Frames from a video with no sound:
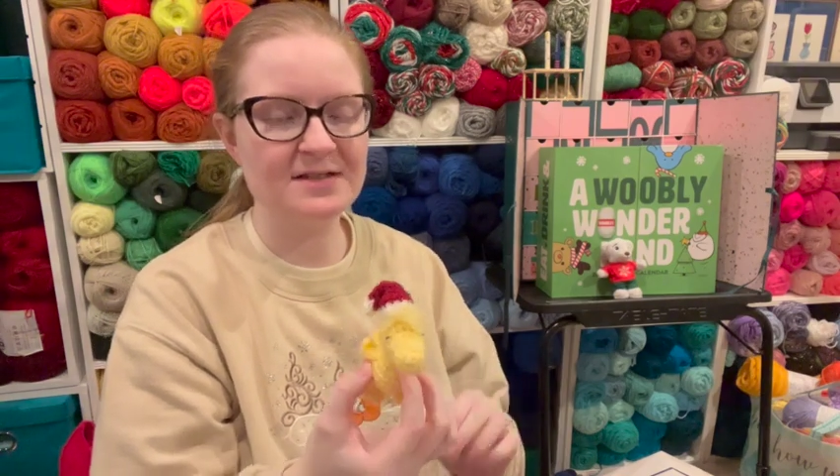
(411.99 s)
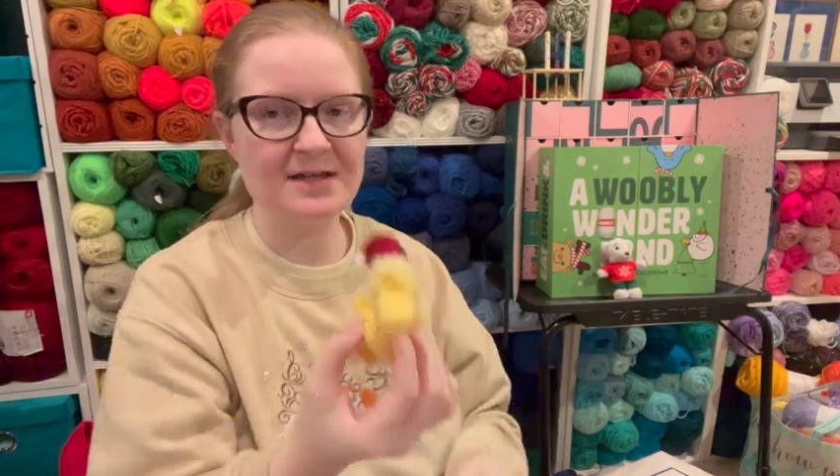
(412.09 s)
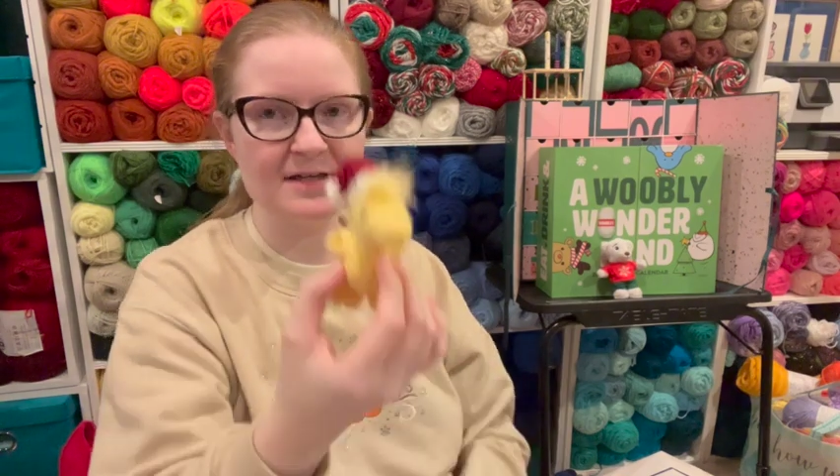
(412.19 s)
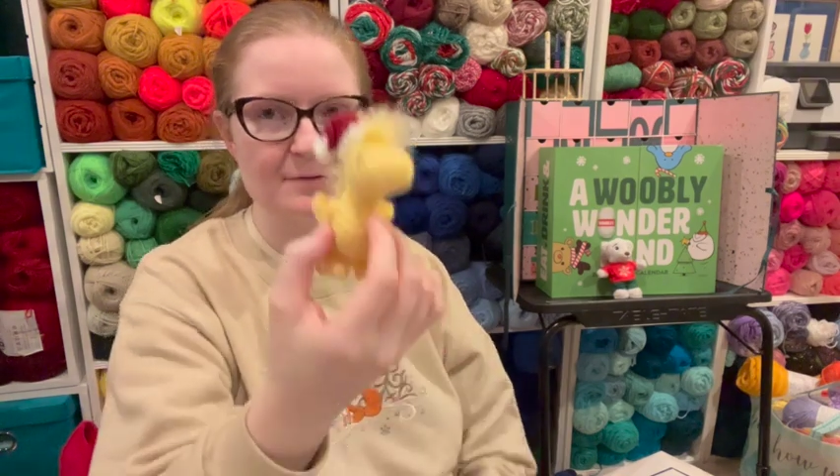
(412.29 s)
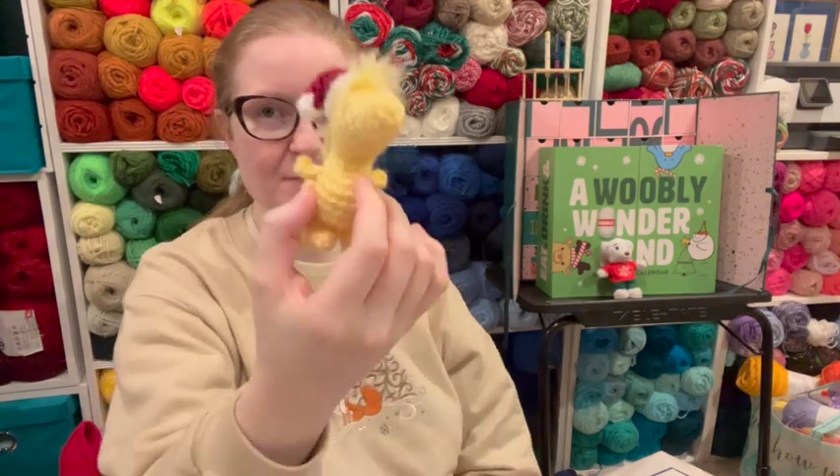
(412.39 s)

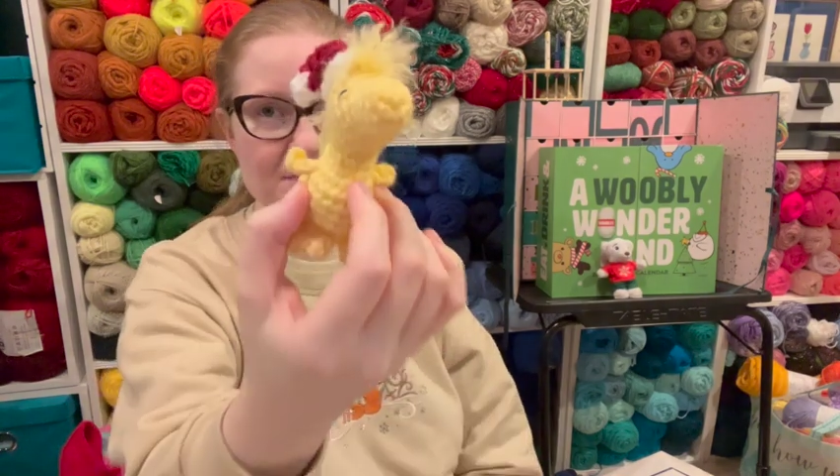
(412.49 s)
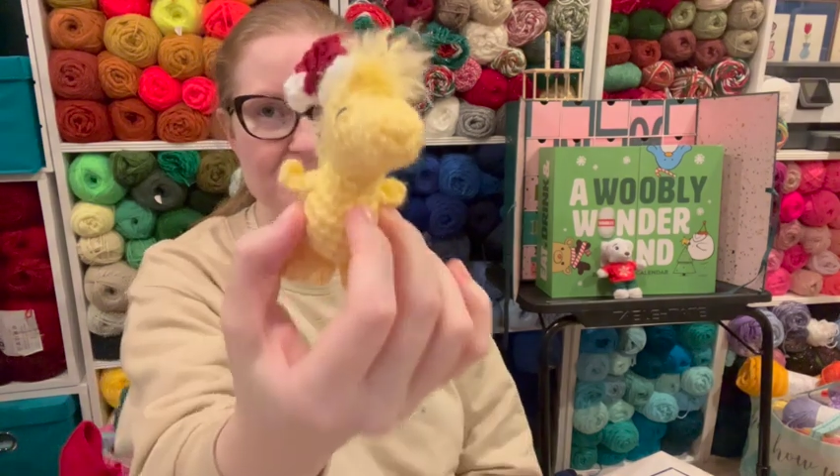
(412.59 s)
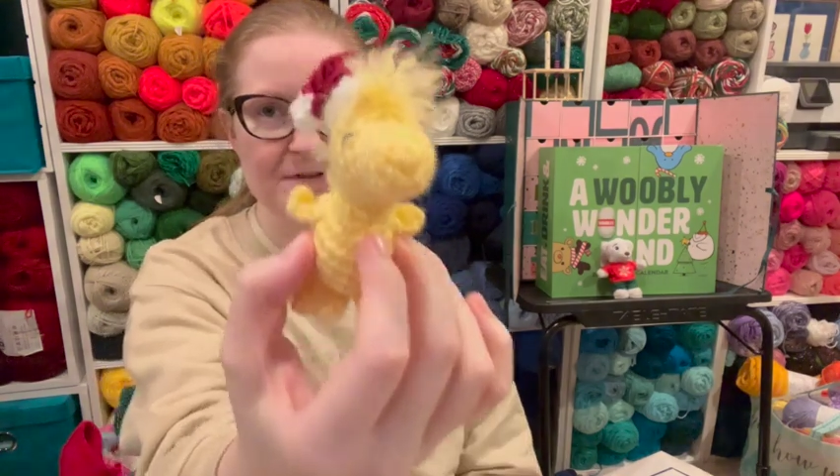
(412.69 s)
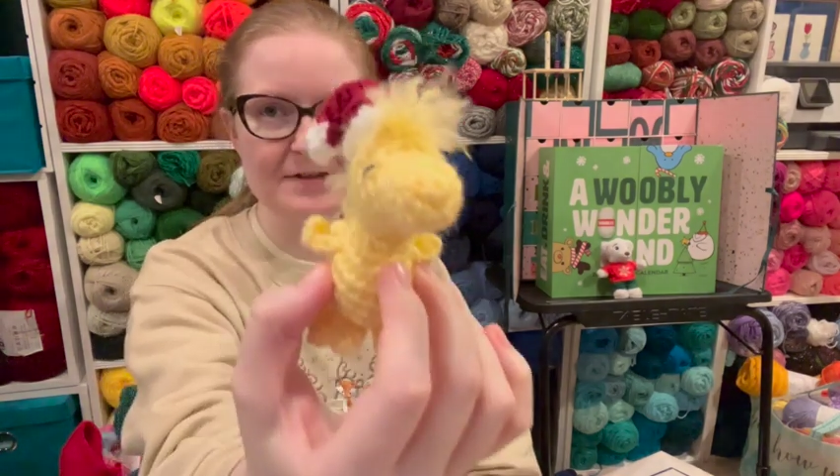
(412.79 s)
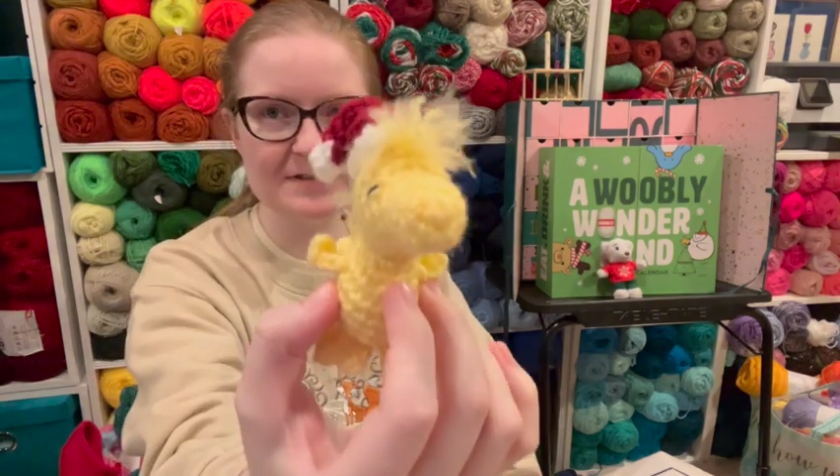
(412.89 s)
a
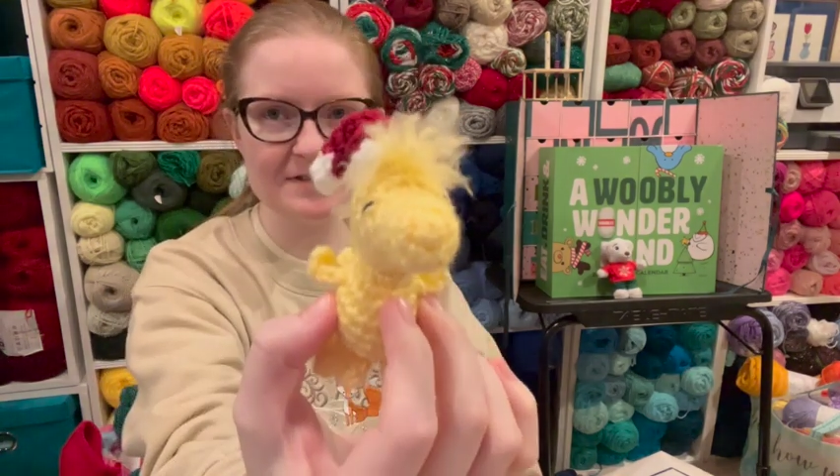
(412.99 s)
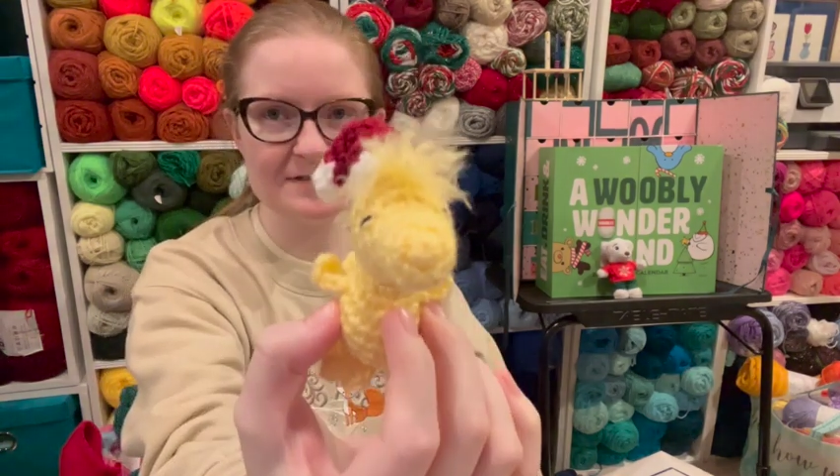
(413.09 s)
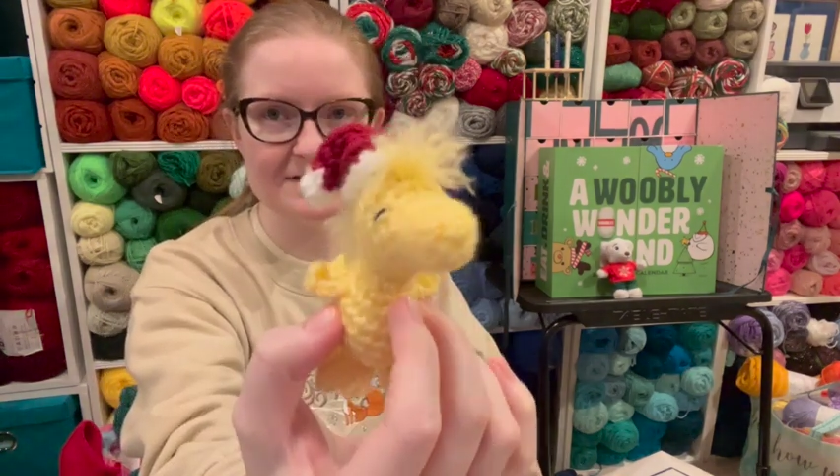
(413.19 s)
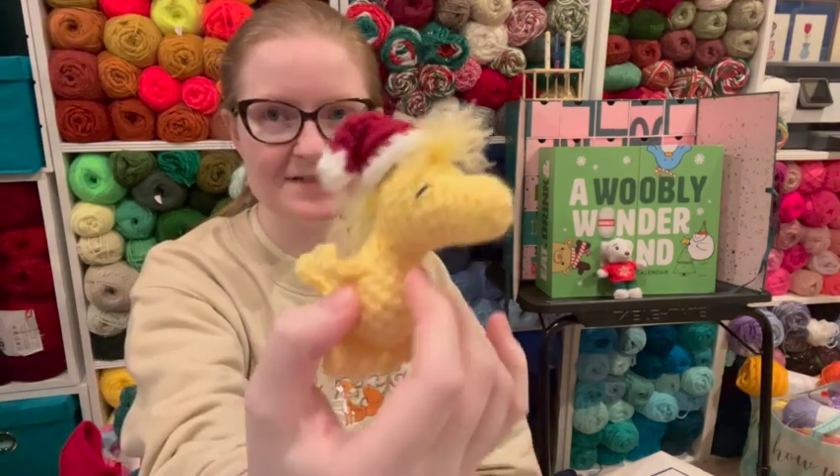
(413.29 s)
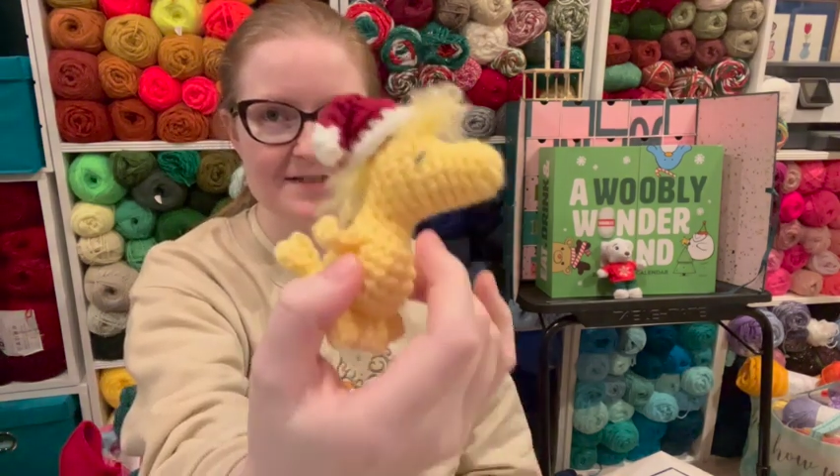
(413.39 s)
wonderful little
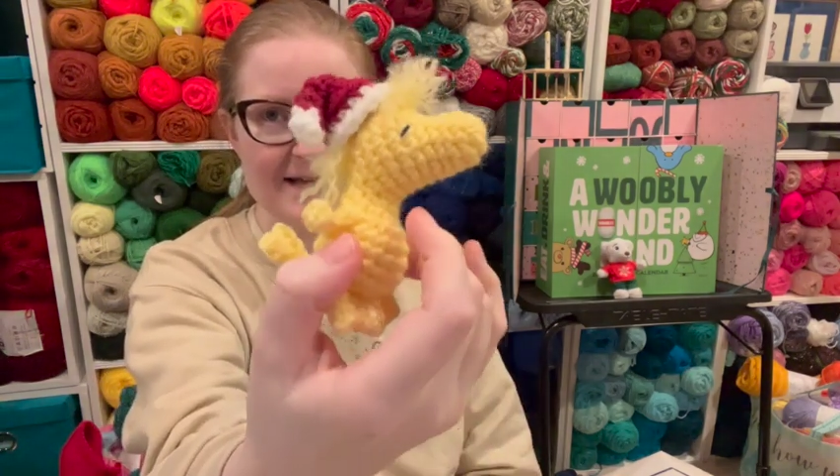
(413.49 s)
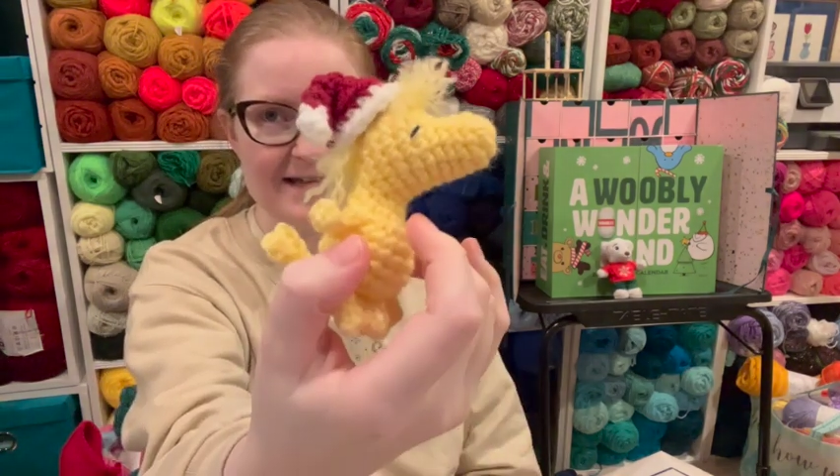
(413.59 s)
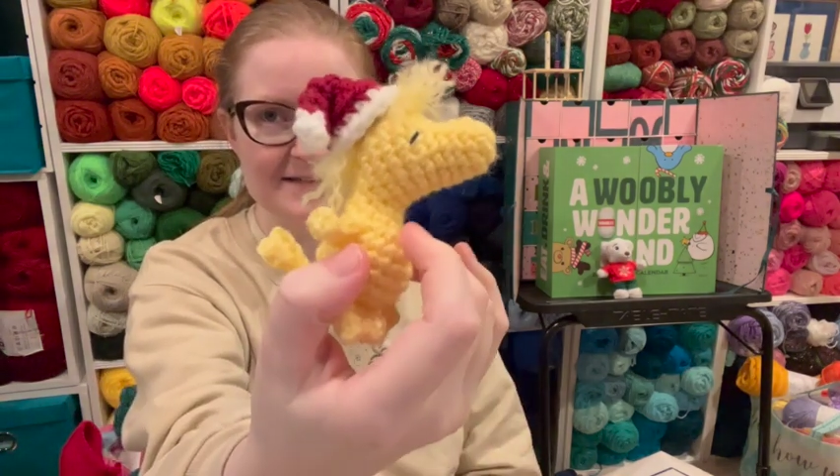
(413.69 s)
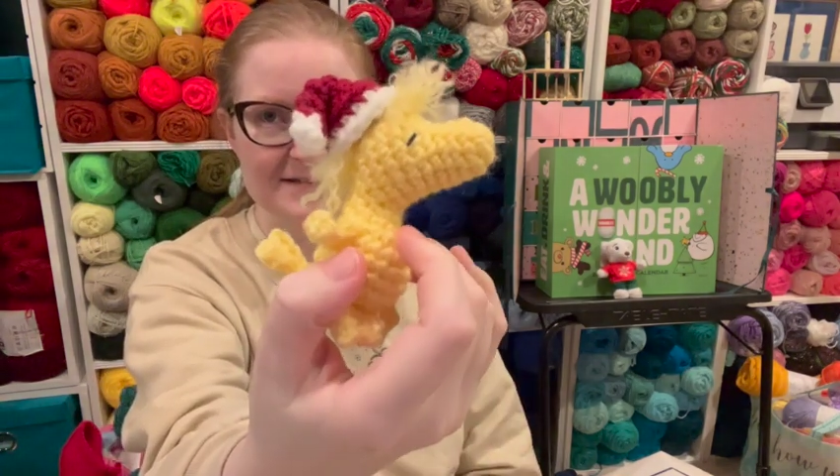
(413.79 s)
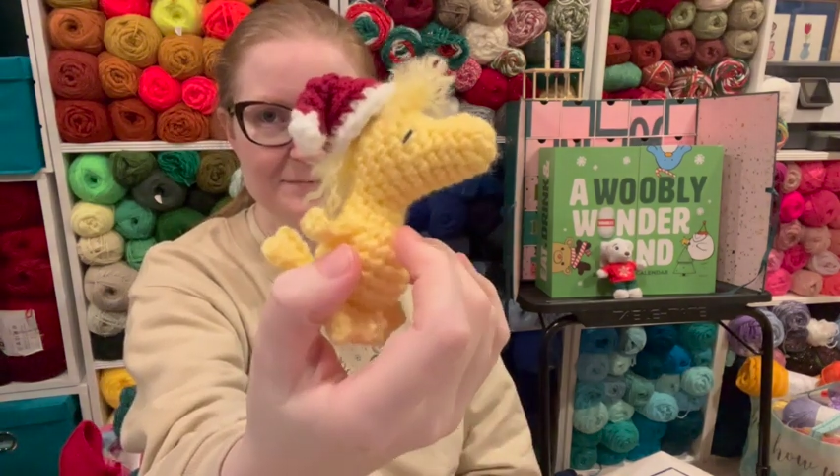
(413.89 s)
Santa hat.